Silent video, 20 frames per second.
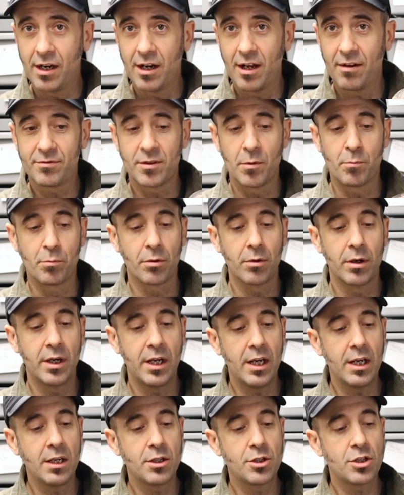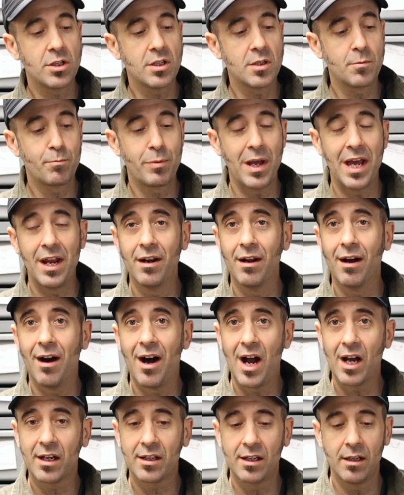enough to breed. She's been
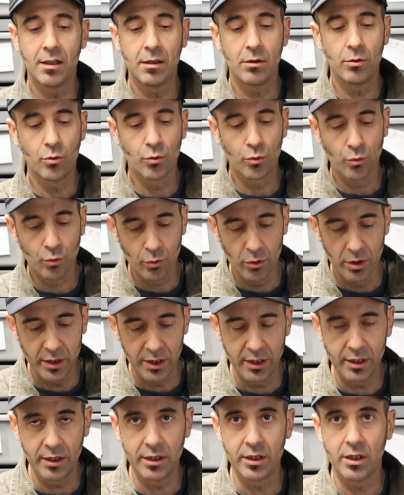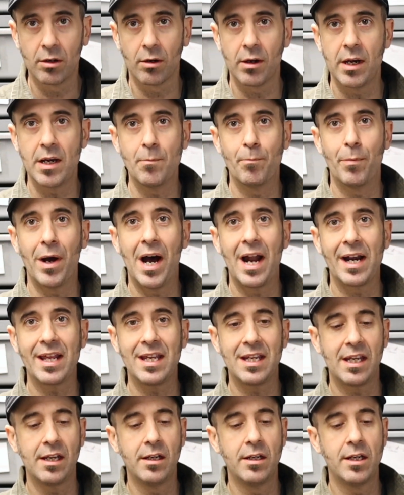locking, really great
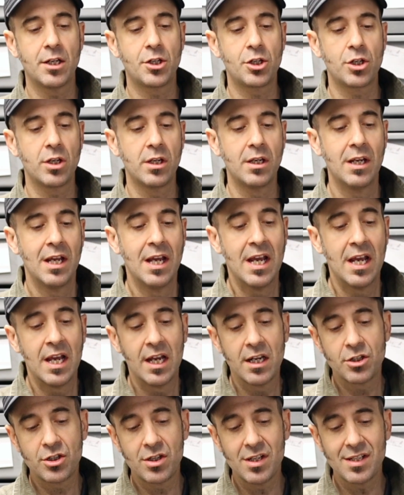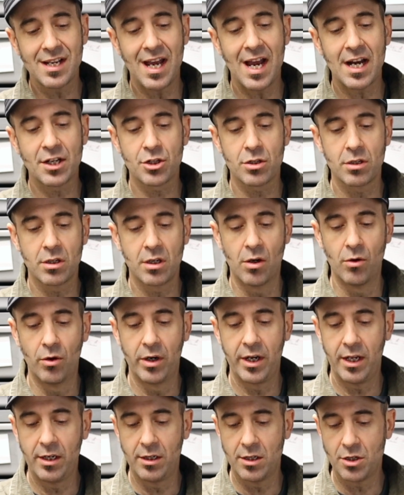body condition. She's actually
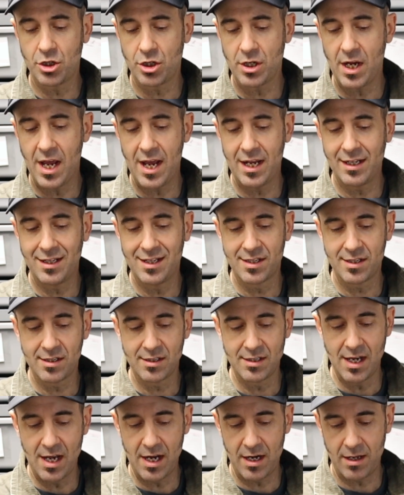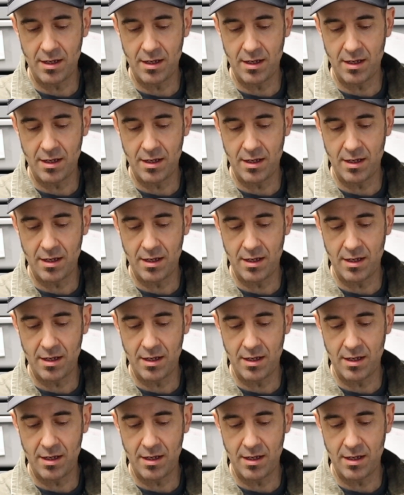going into shed. This is not